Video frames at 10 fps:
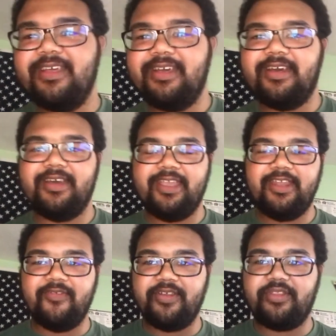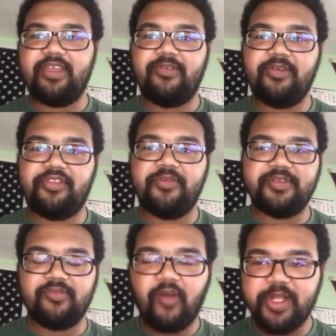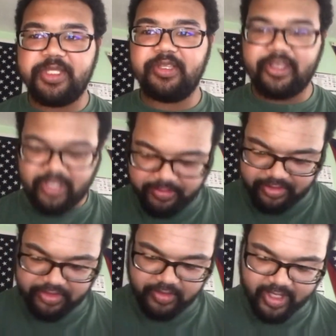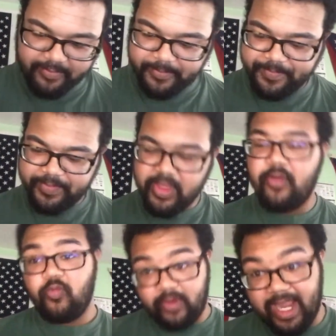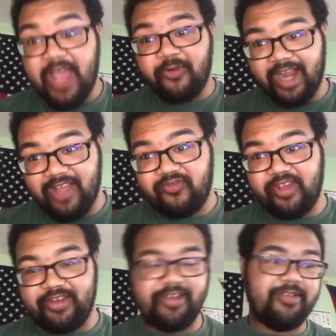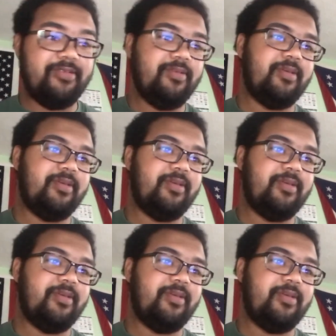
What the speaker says: anyways, thank you all so much for watching. Like, comment, subscribe. We're halfway done.